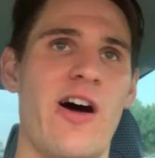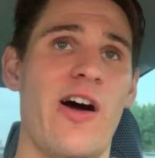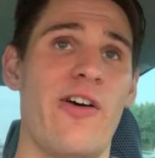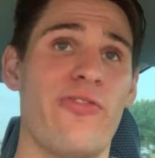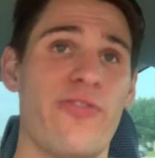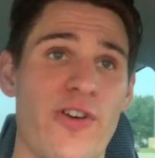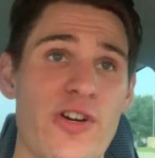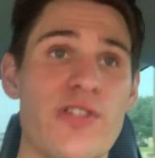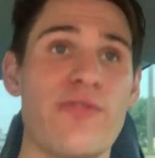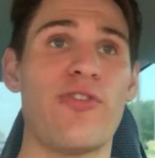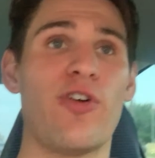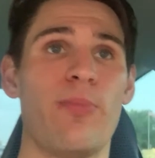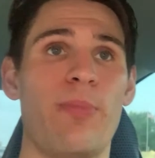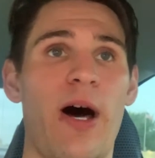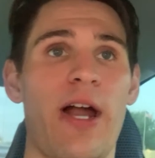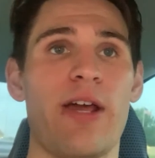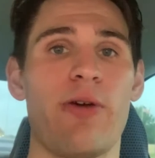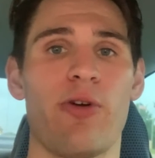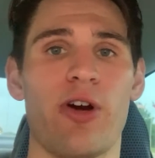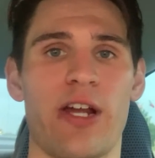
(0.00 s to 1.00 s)
first full
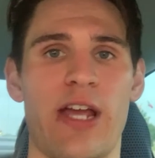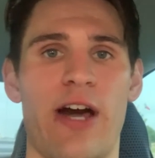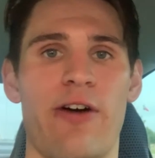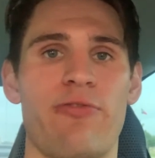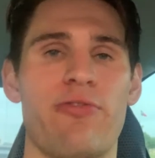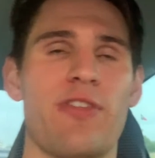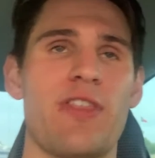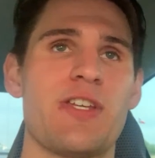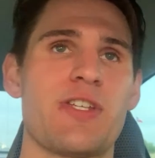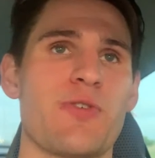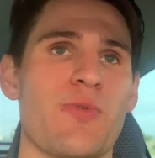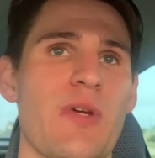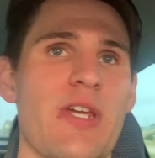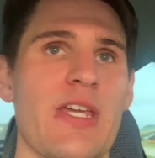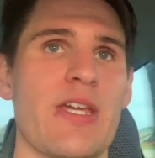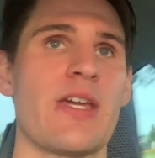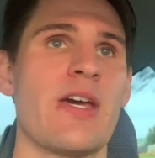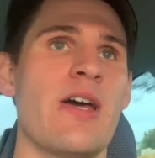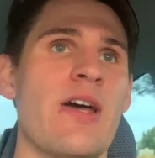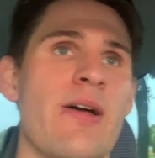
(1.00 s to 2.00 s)
body workout for this week.